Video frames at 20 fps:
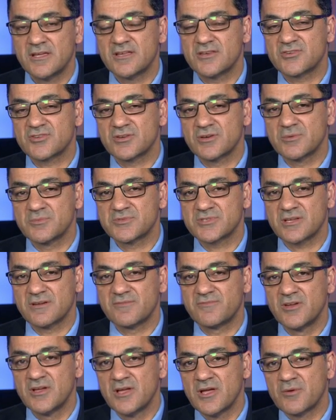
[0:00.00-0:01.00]
in terms
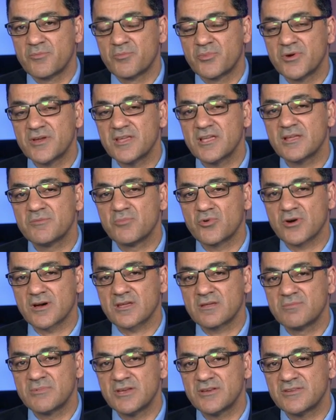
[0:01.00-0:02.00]
of bringing
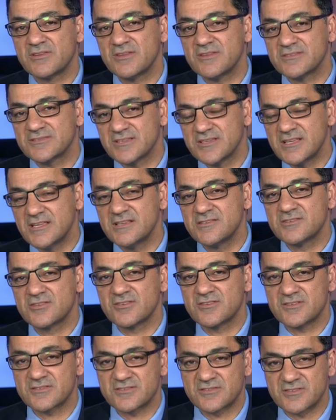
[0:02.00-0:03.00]
more communities
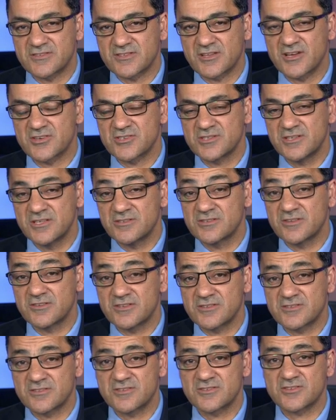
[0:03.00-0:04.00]
into this discussion, into
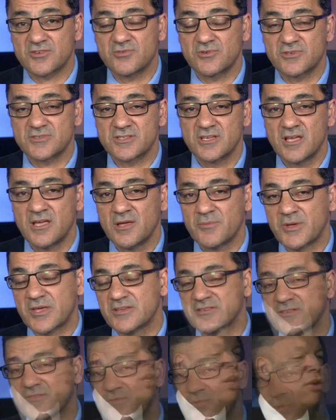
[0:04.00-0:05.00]
this discourse,
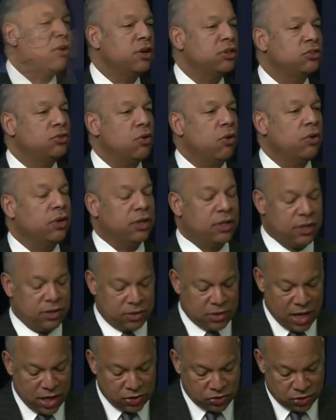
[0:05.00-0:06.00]
because if we can
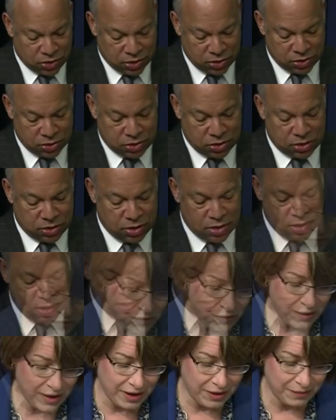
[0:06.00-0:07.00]
take away that
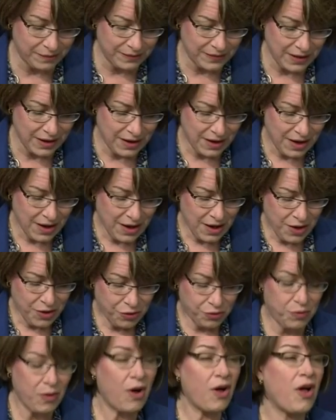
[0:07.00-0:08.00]
legitimacy from ISIS,
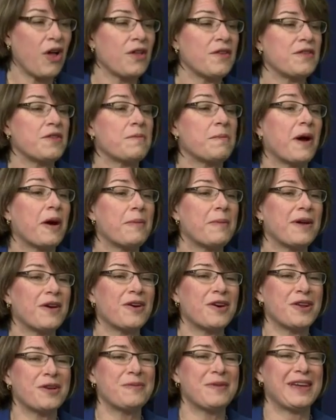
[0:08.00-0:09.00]
I believe we can
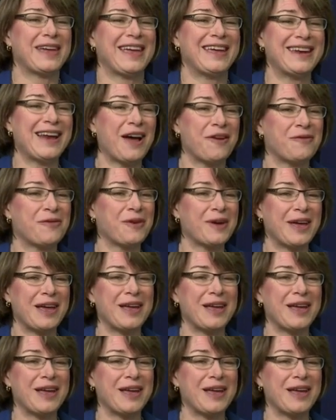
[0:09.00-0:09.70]
save lives.